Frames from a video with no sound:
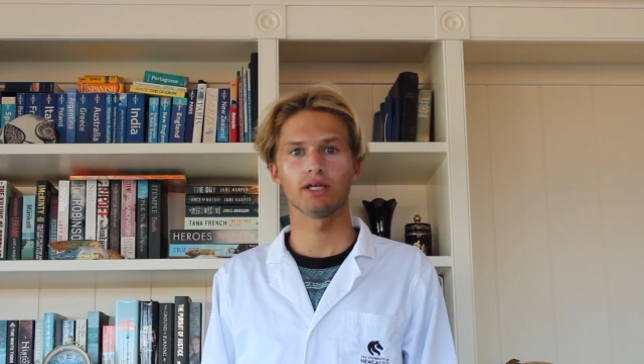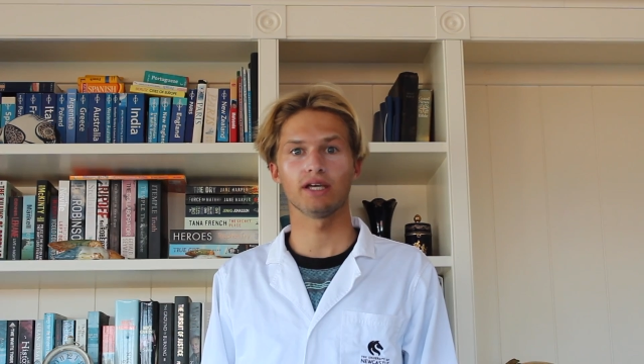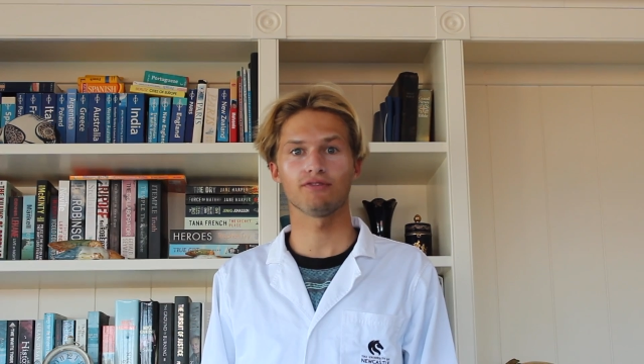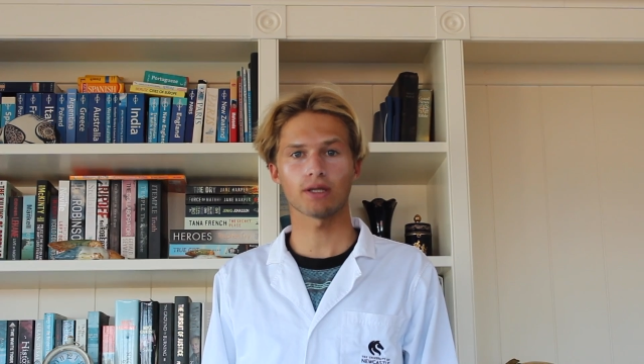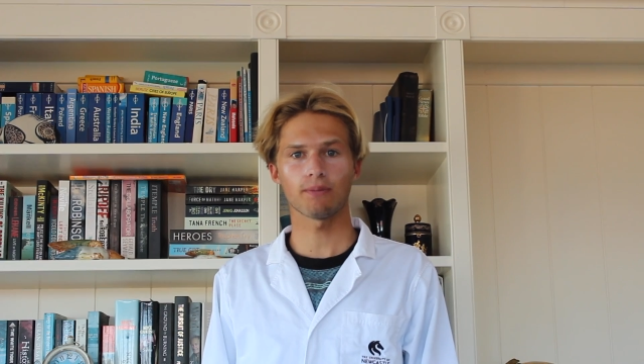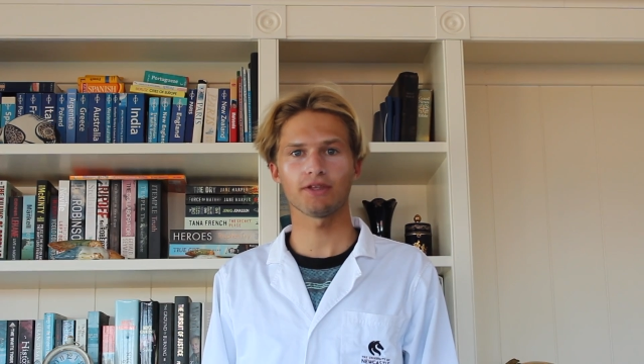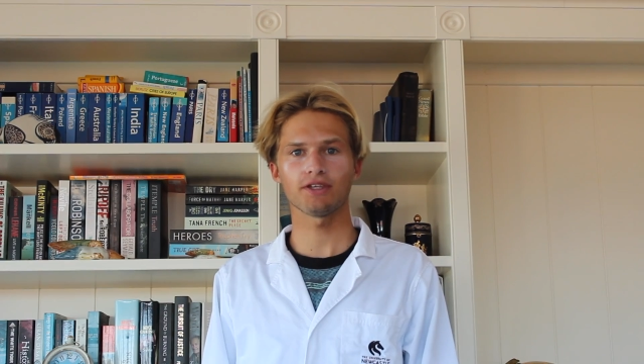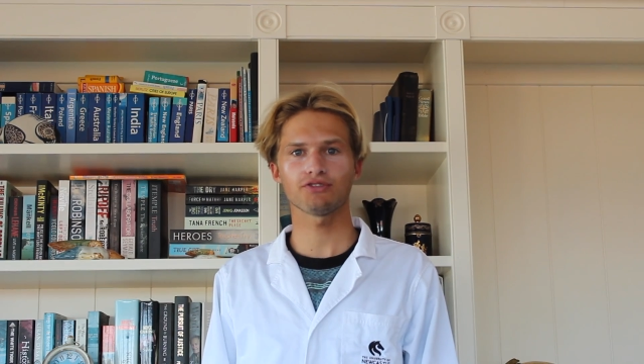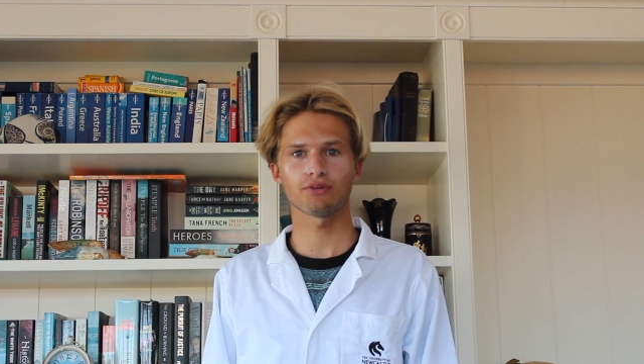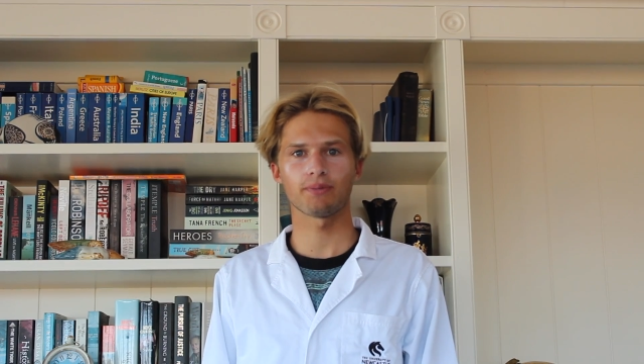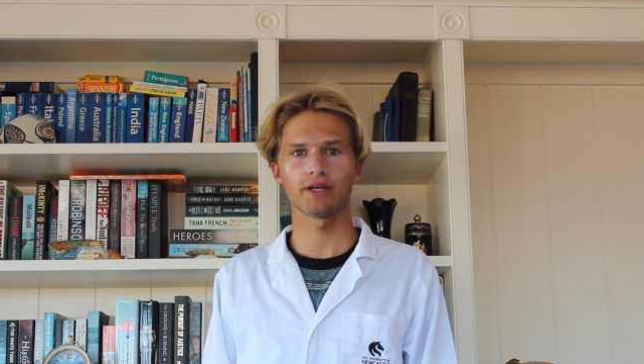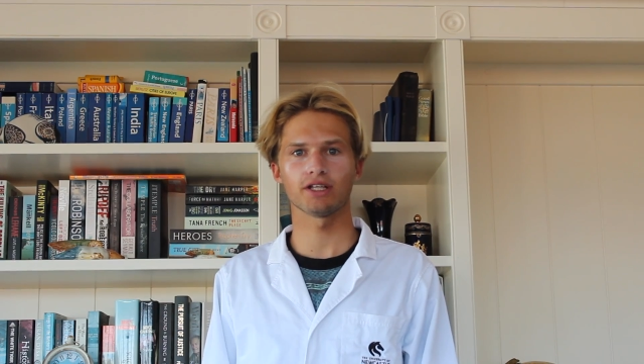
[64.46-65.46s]
If something
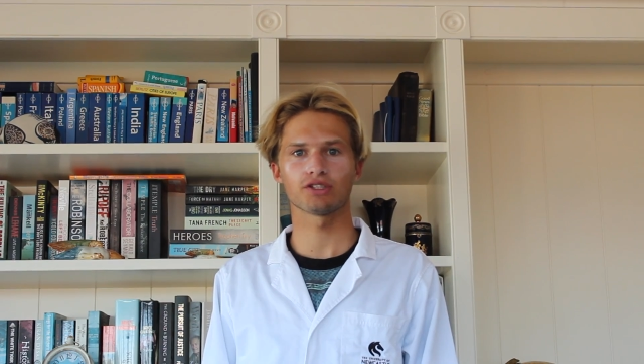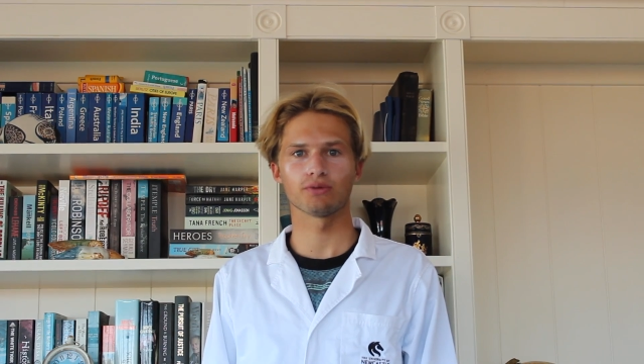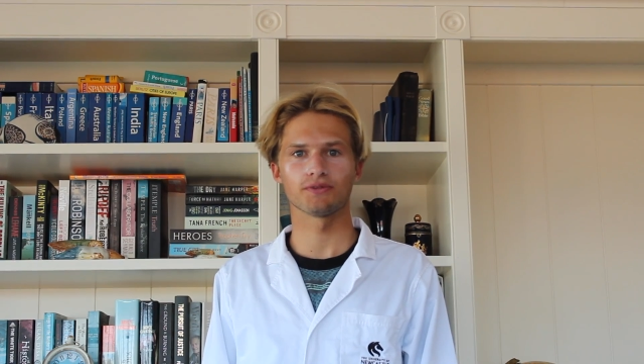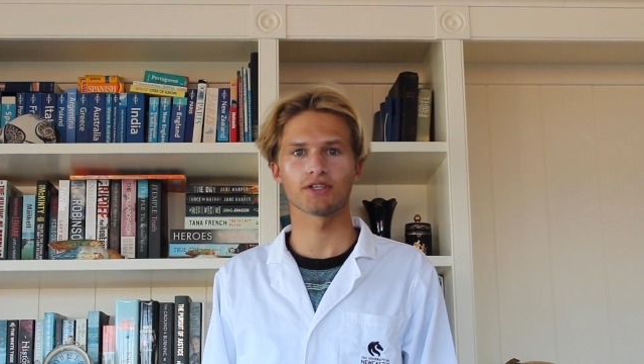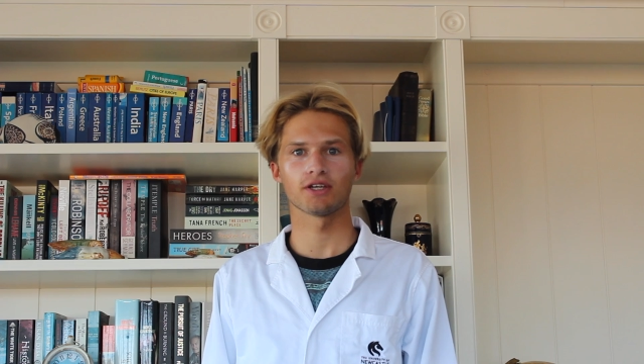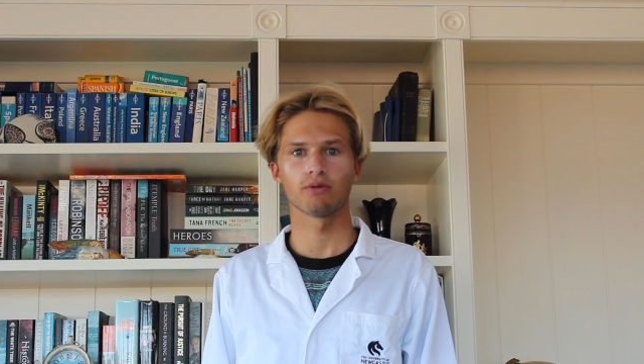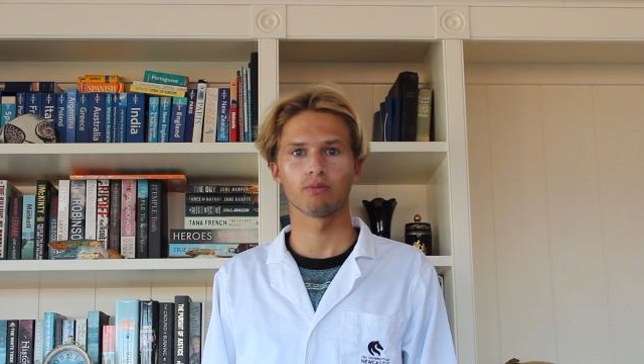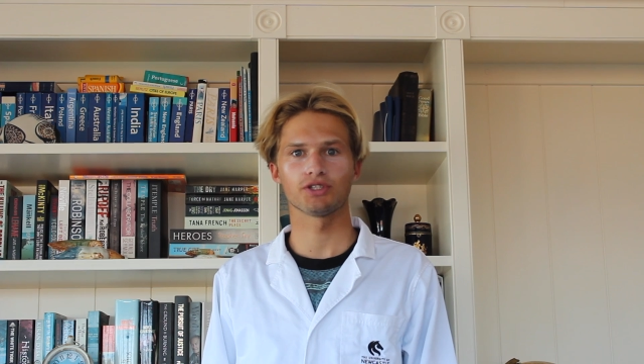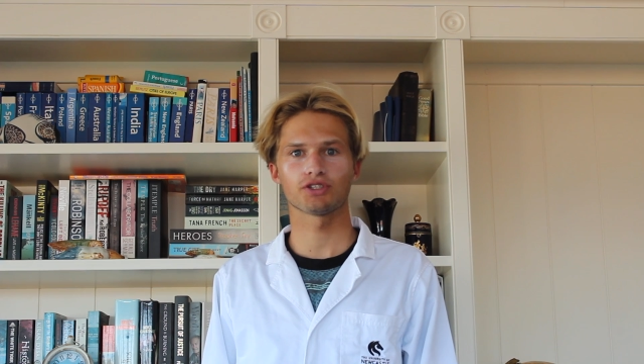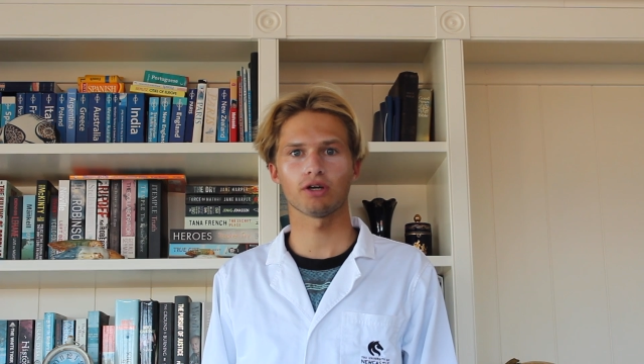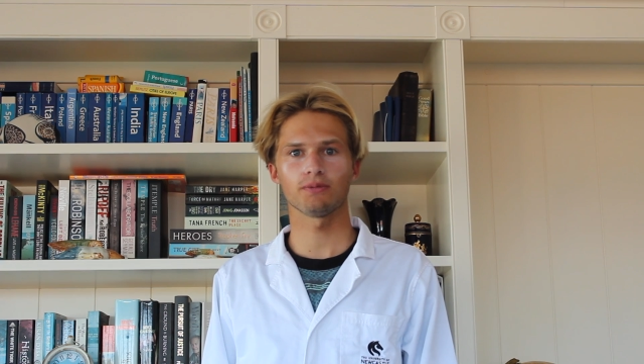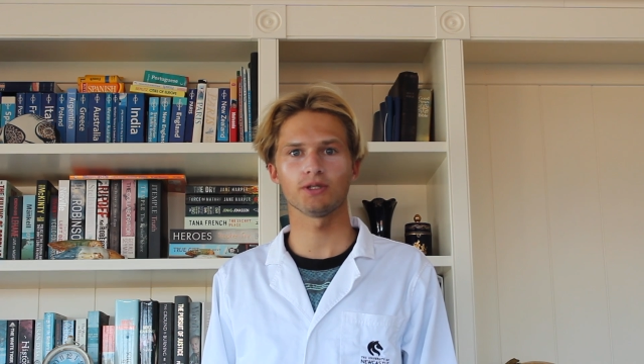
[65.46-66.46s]
is repeated to us, we
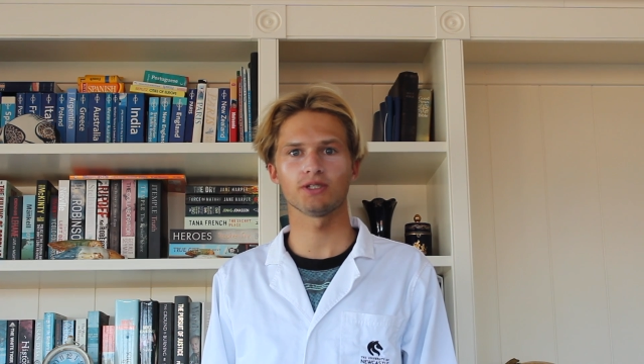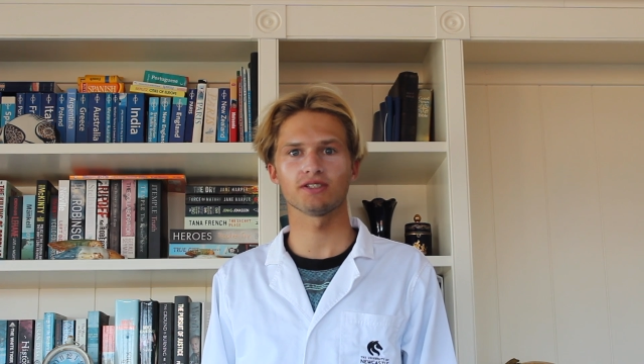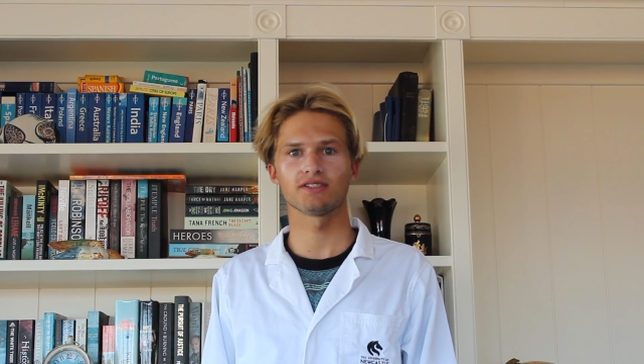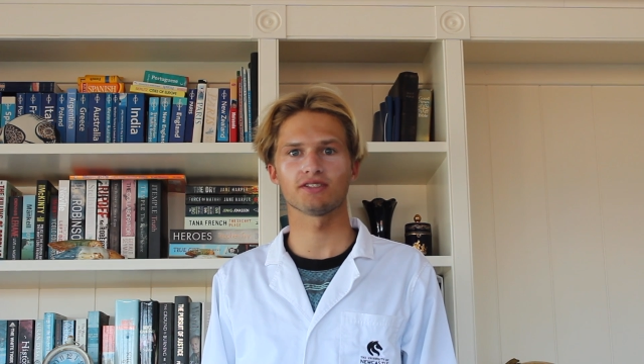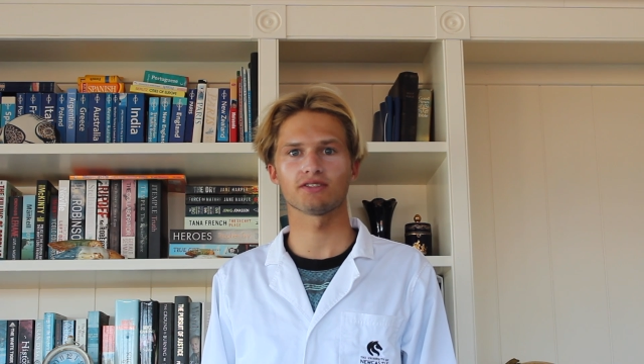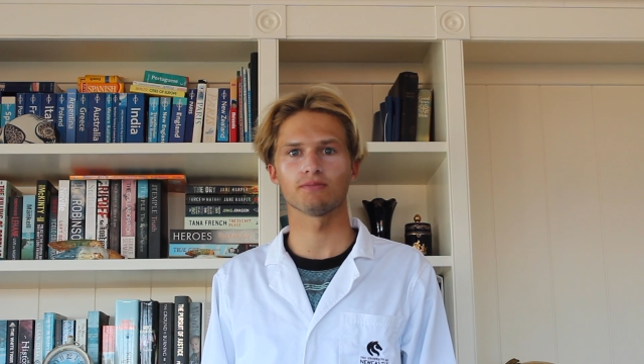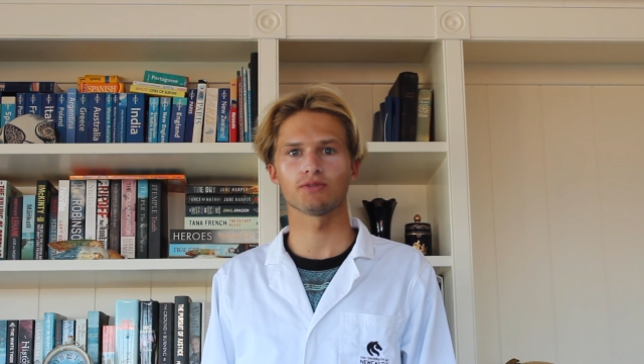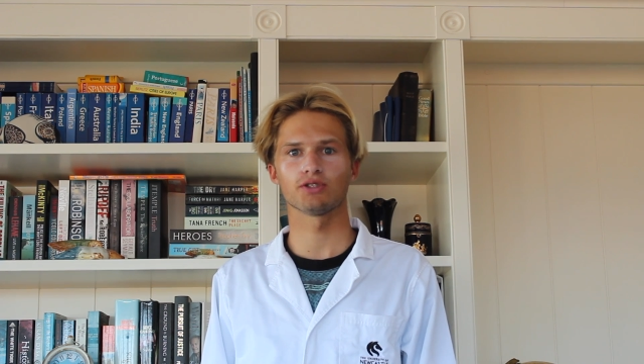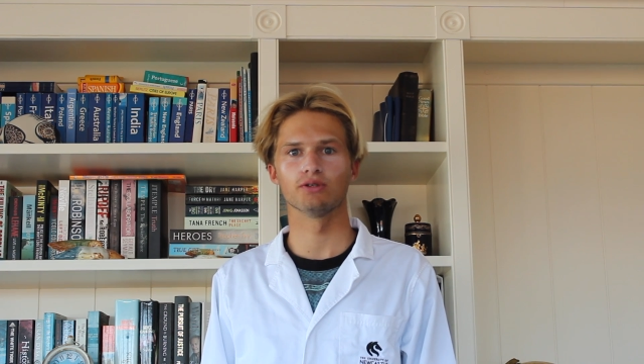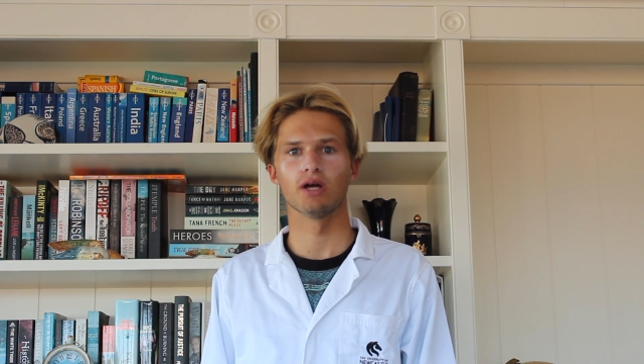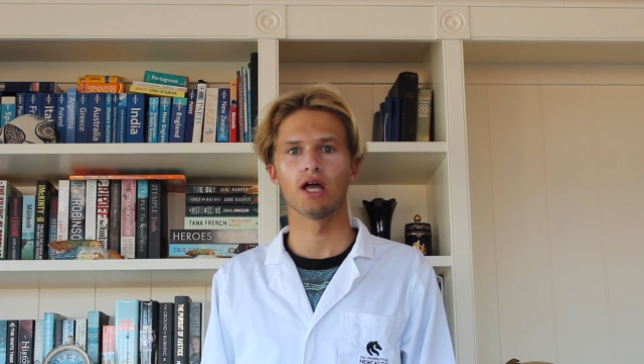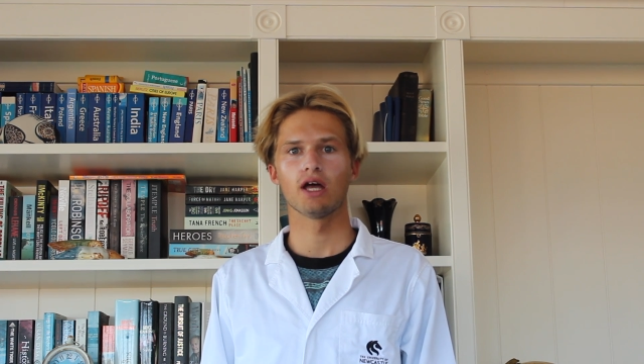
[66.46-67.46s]
stop using System
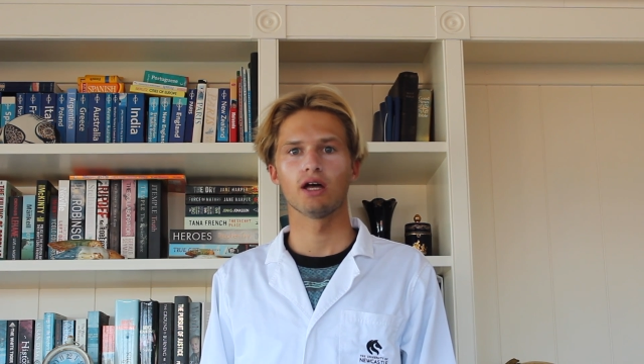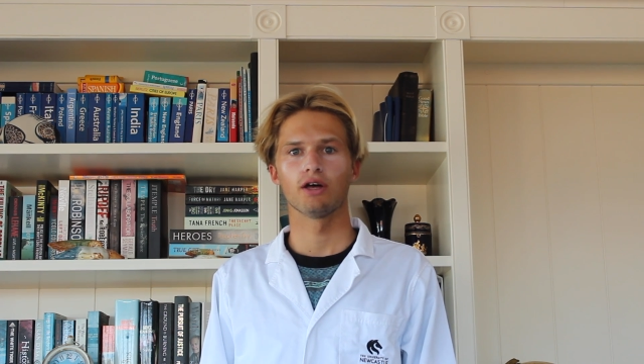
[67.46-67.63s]
2,